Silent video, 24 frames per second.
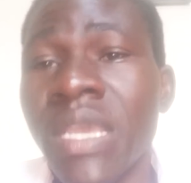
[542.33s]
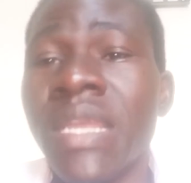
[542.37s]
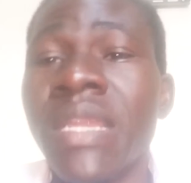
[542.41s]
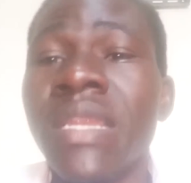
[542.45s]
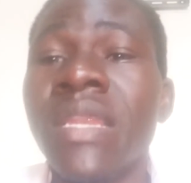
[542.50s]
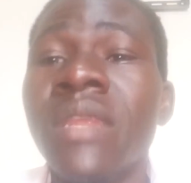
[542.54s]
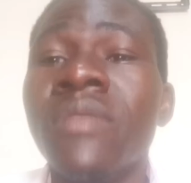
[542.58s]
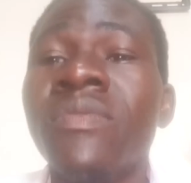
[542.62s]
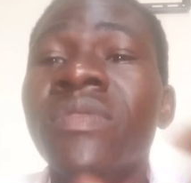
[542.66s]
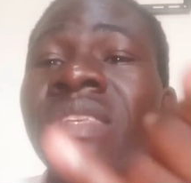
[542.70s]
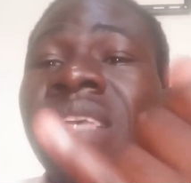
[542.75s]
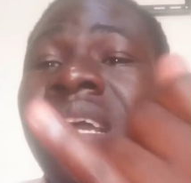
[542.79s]

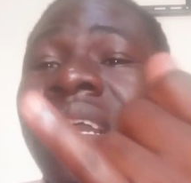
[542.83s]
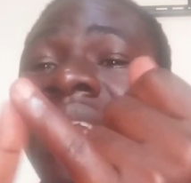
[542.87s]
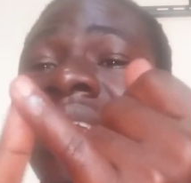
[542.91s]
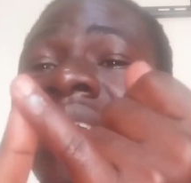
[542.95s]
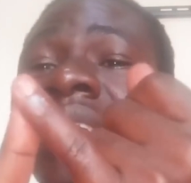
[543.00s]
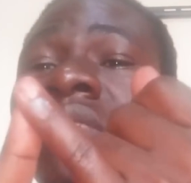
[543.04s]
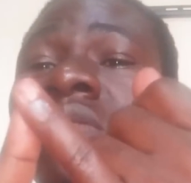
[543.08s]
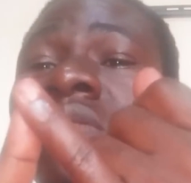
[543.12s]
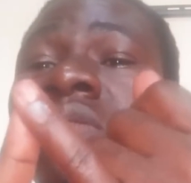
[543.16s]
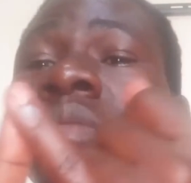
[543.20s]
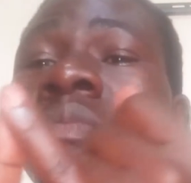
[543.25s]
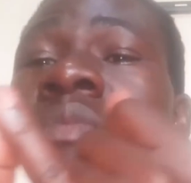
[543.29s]
There is a
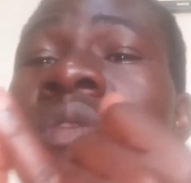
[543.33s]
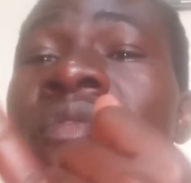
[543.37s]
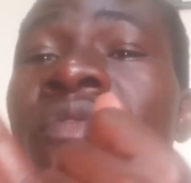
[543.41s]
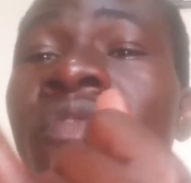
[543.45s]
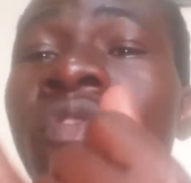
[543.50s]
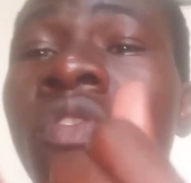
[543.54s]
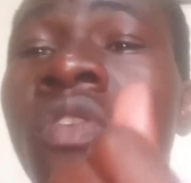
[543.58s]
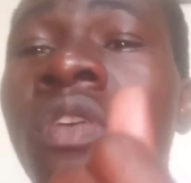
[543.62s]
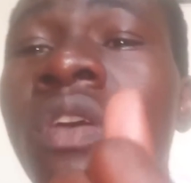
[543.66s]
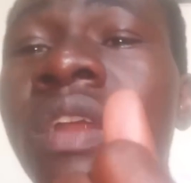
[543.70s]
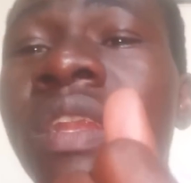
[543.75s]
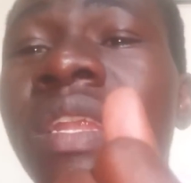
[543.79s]
kingdom of
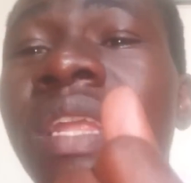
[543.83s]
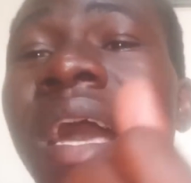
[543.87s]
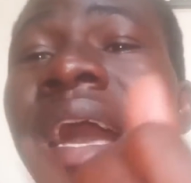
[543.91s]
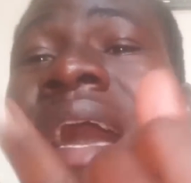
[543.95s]
God